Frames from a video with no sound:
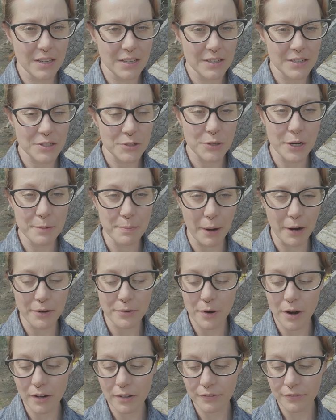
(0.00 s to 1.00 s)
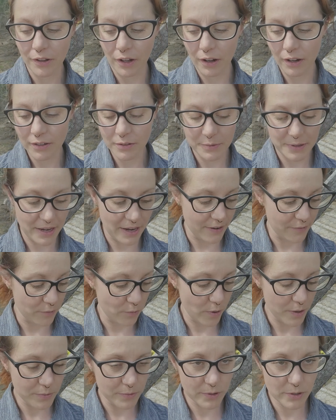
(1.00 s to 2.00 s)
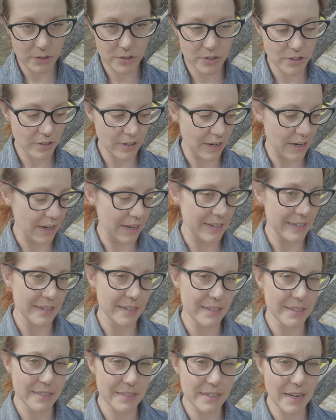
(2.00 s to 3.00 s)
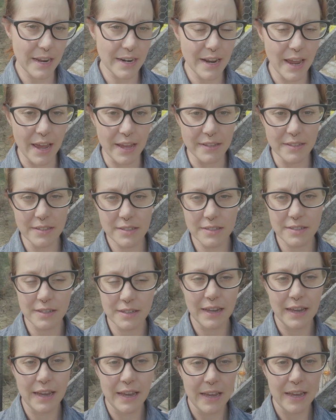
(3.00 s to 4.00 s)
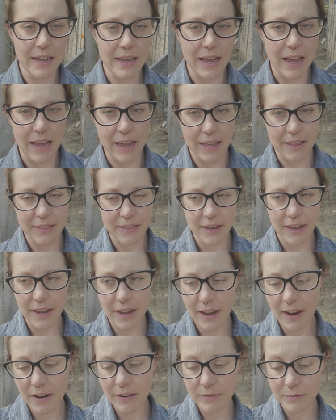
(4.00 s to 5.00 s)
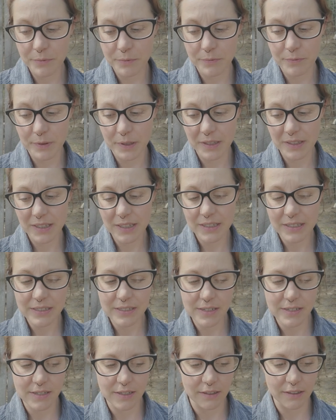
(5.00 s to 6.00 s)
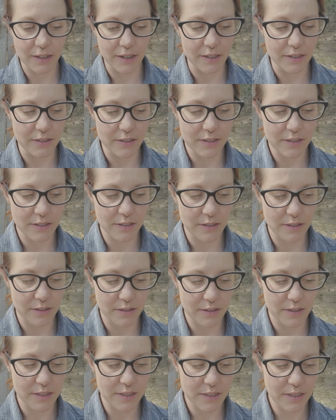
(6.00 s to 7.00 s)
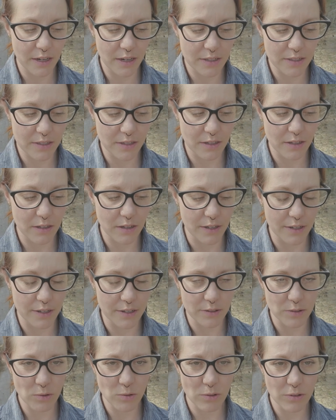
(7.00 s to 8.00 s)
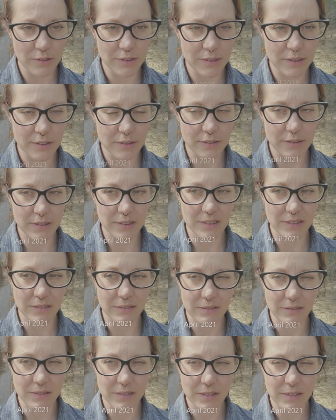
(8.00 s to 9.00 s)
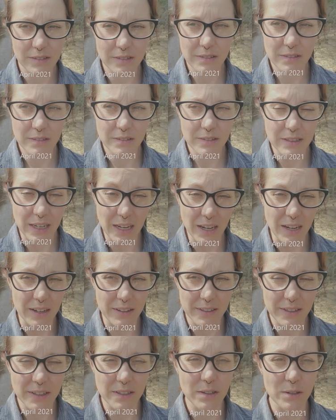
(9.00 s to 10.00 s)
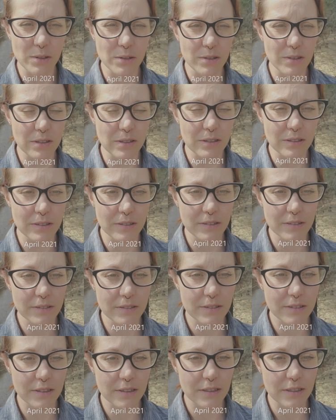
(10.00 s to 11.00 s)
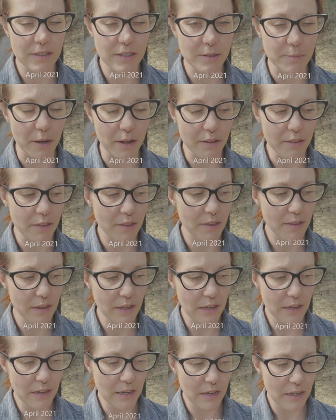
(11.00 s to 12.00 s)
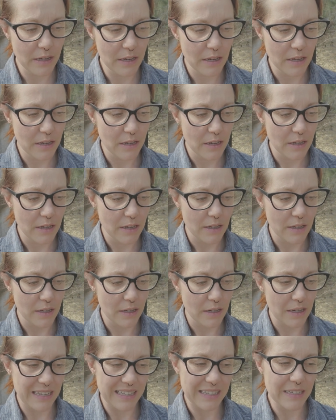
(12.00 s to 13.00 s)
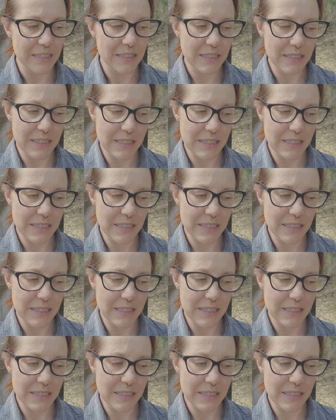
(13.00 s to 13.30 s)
So in our barred rock flock, we have one rooster and 10 hens. And they're really consistent layers. And these guys are a year old, uh, yeah, a year old this month. Uh, they